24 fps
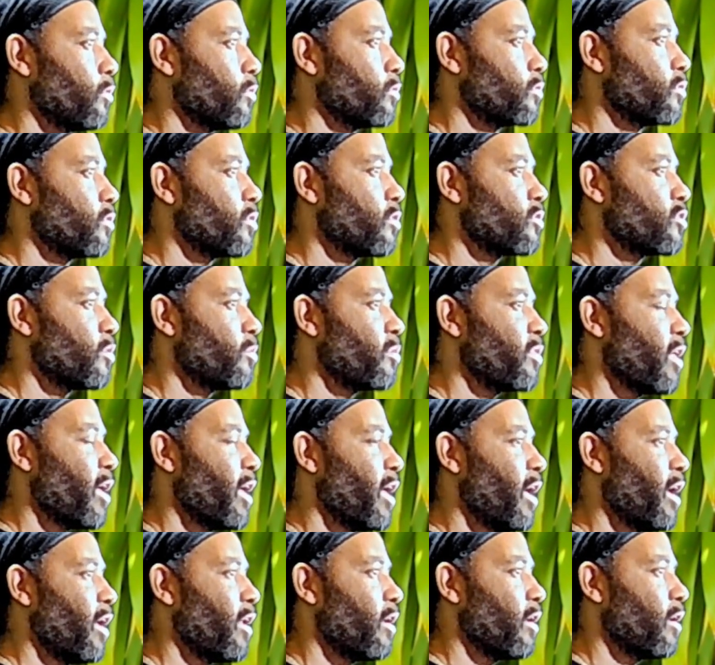To the top of the
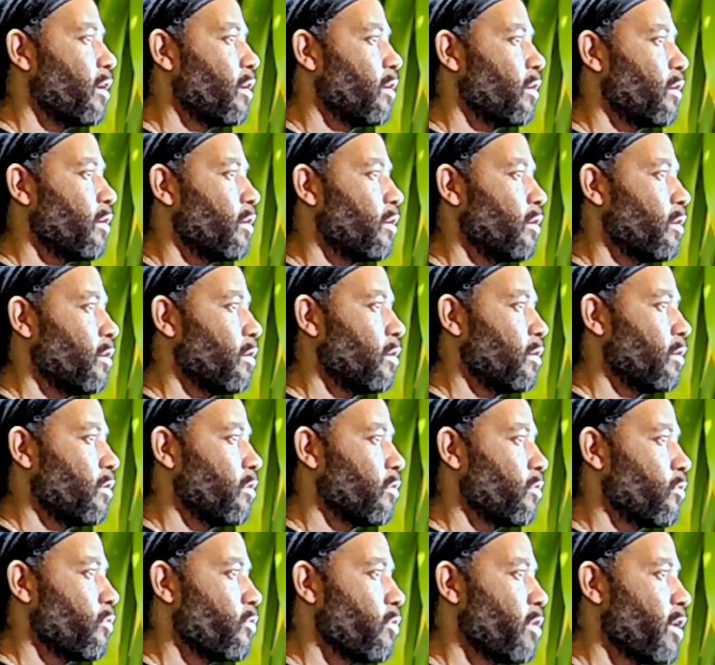head.
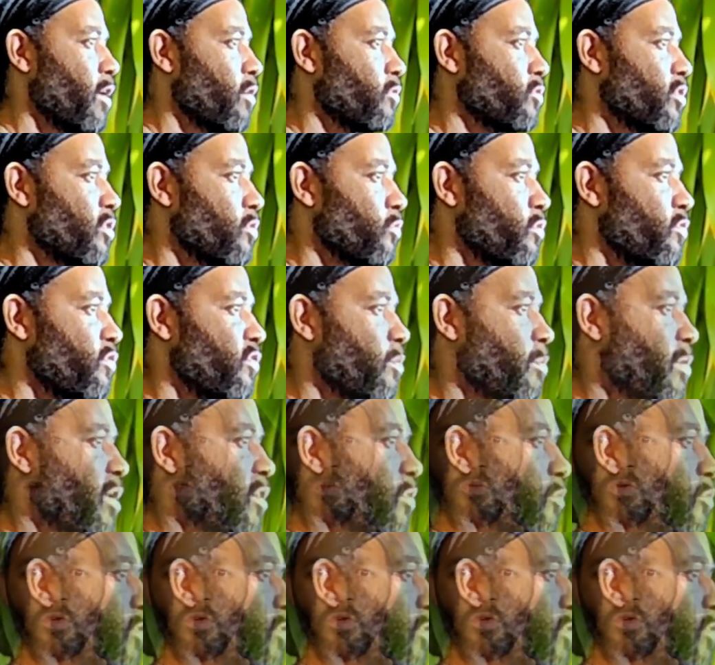Around to the roof of the mouth,